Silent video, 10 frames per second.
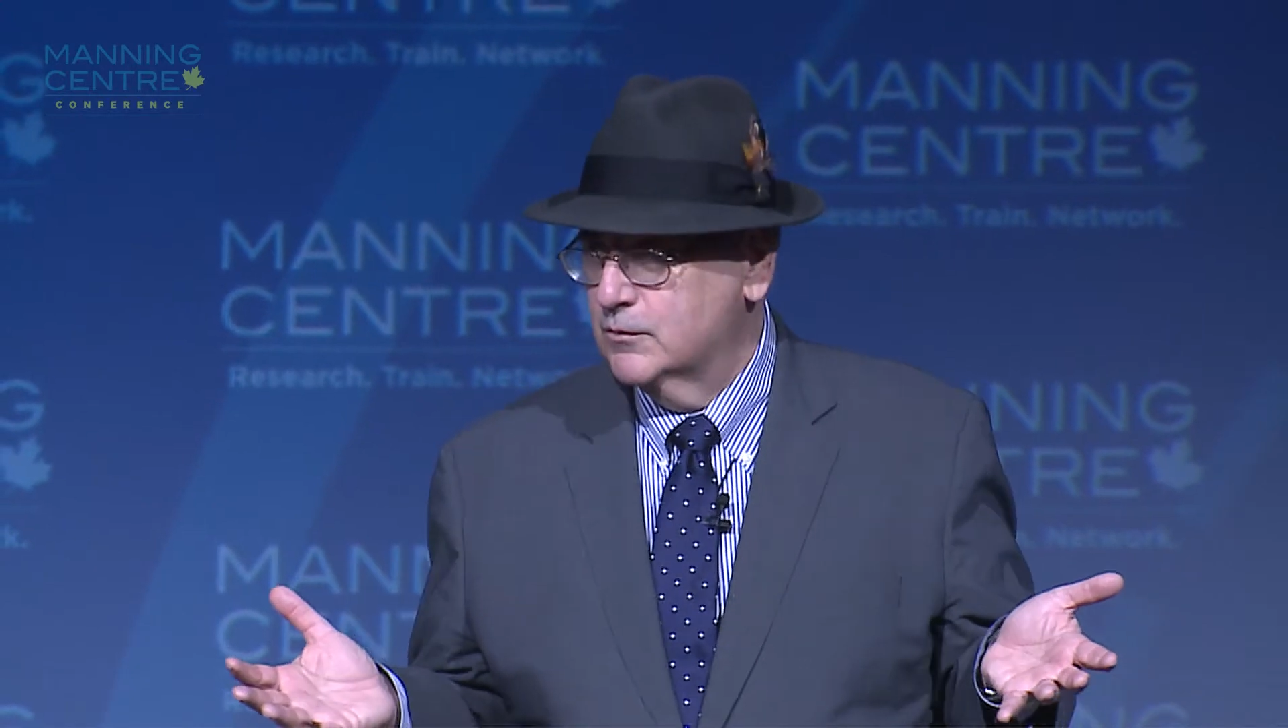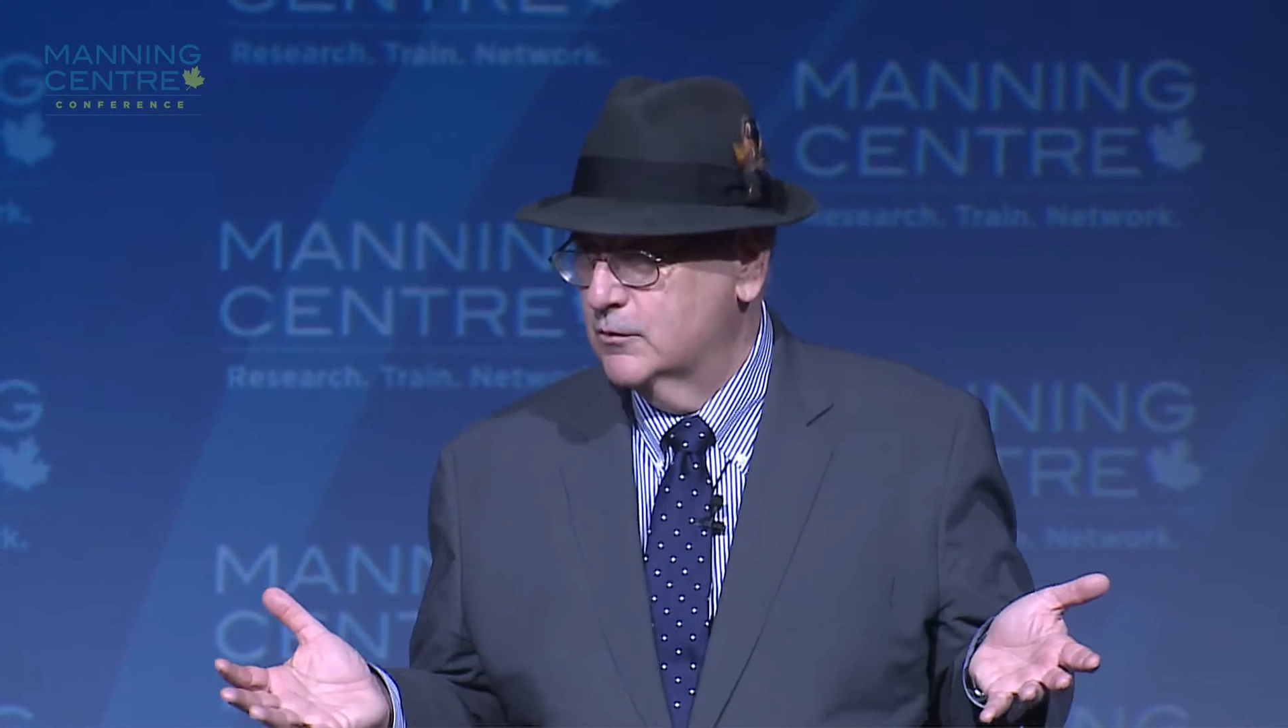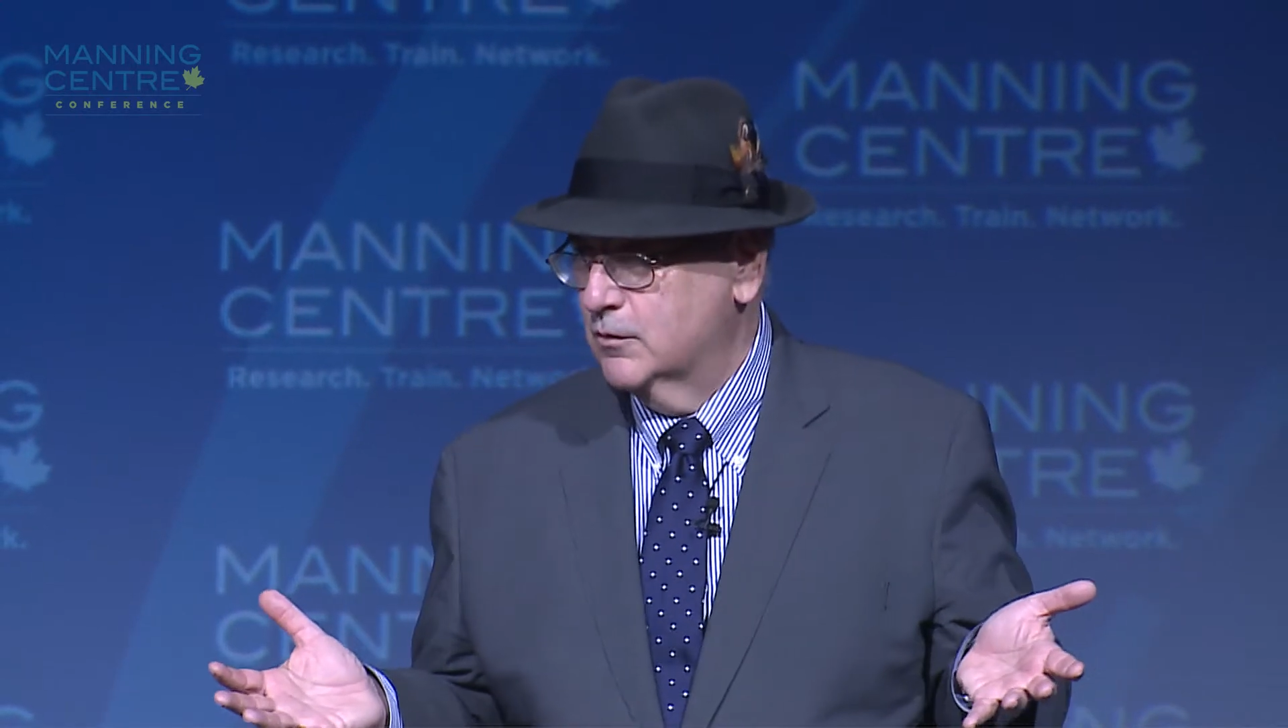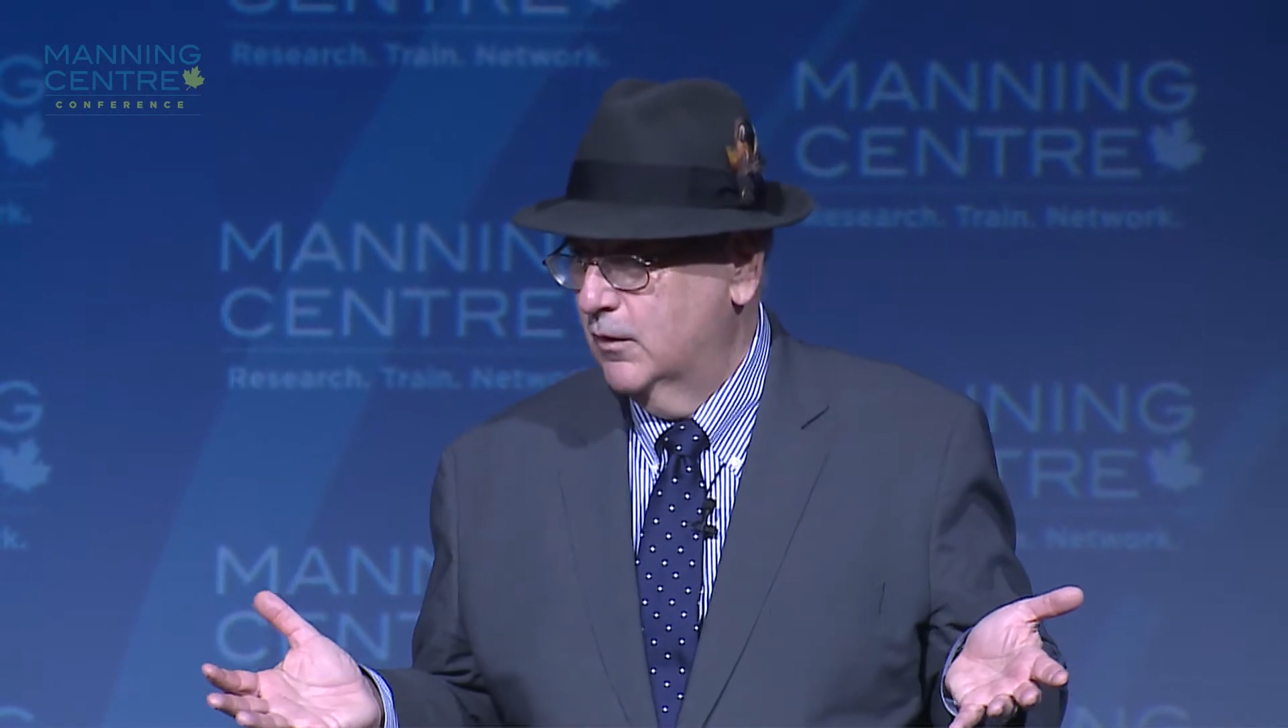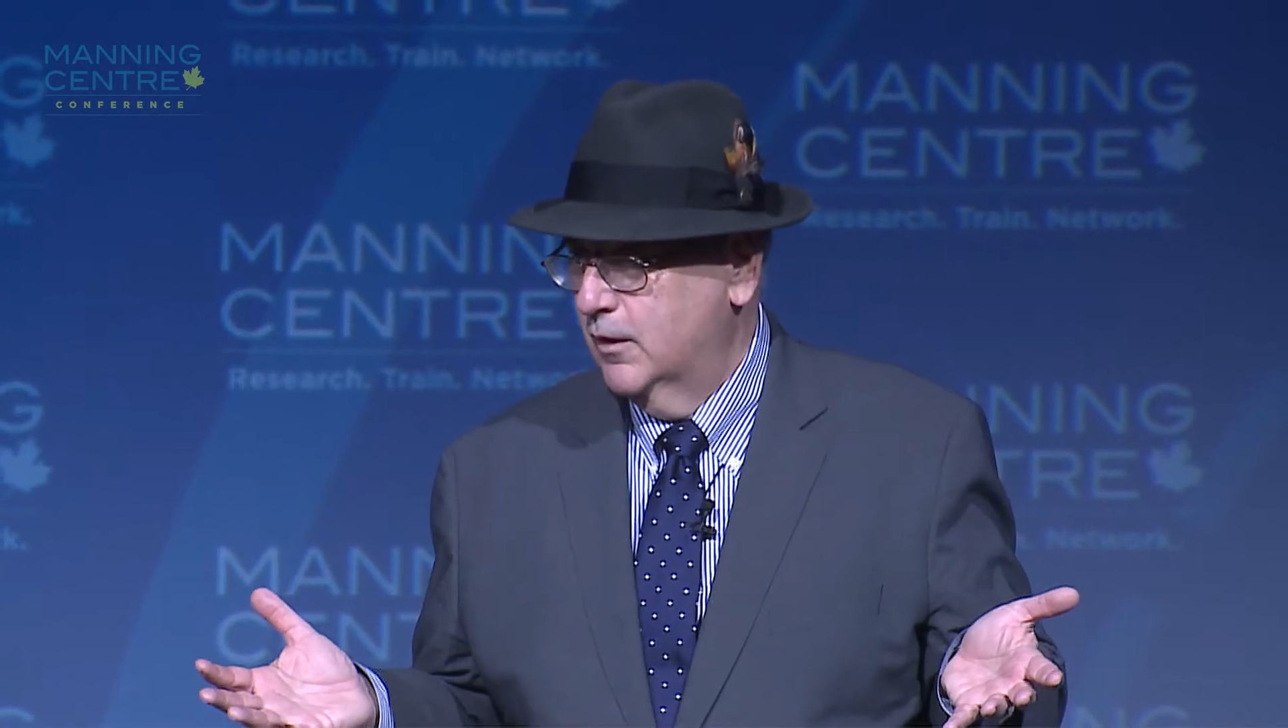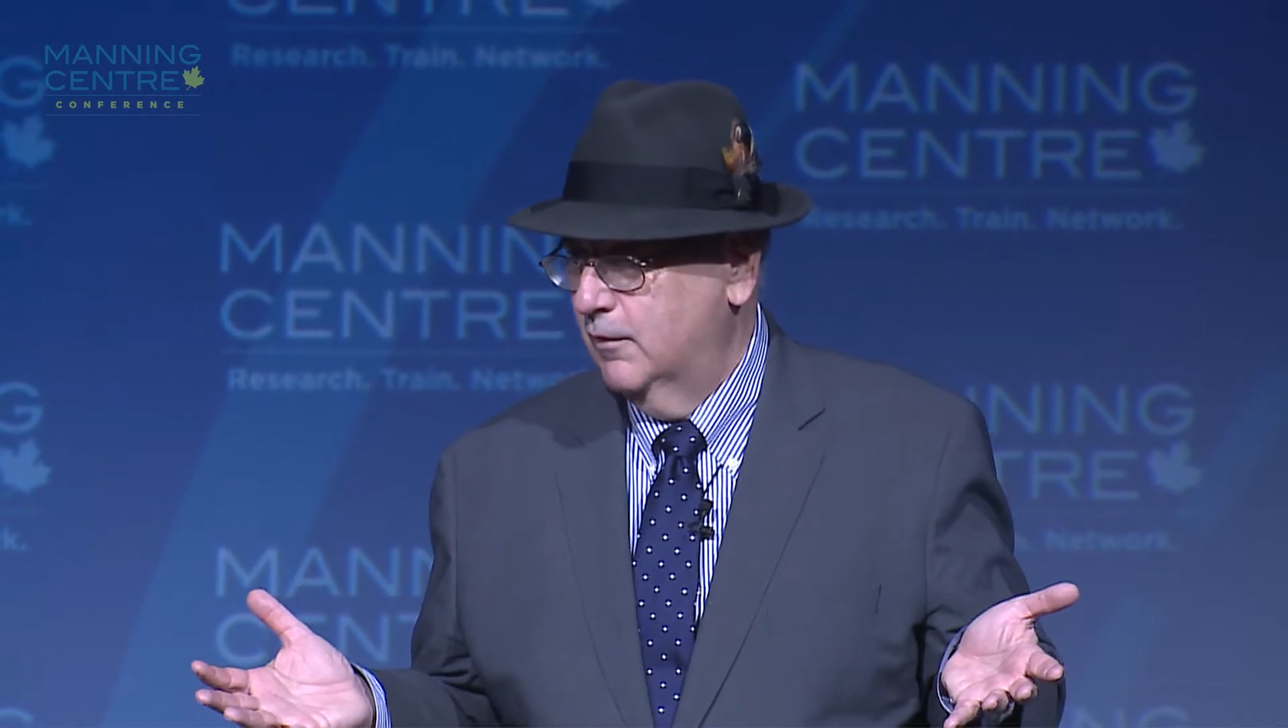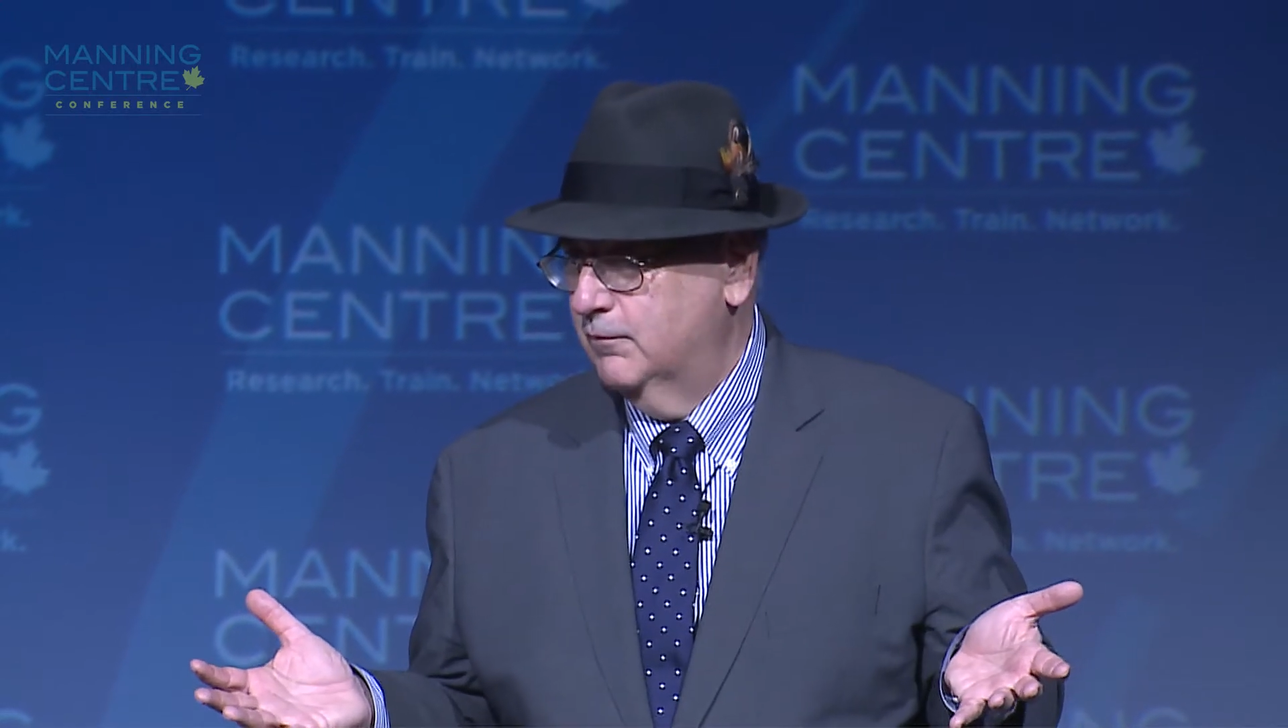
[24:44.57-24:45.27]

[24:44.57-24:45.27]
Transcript: Sir John A.